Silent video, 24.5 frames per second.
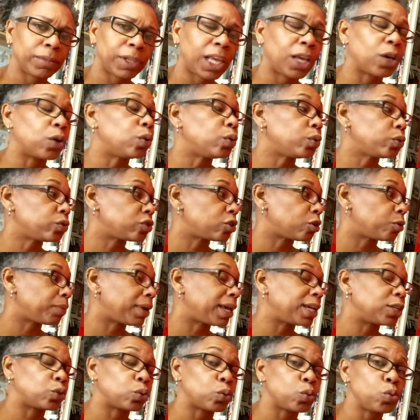It also
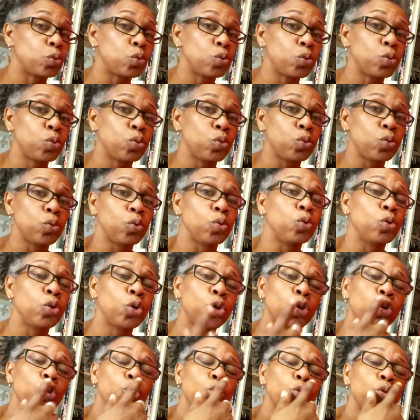makes ooh,
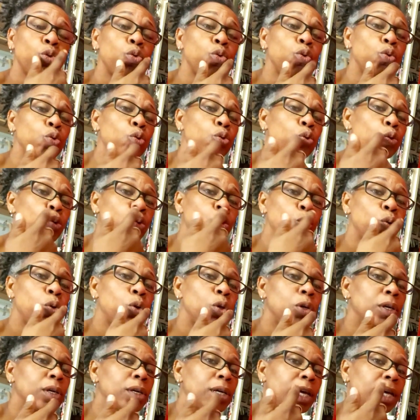ooh.
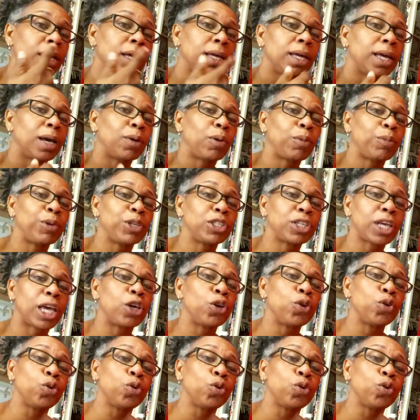And when we say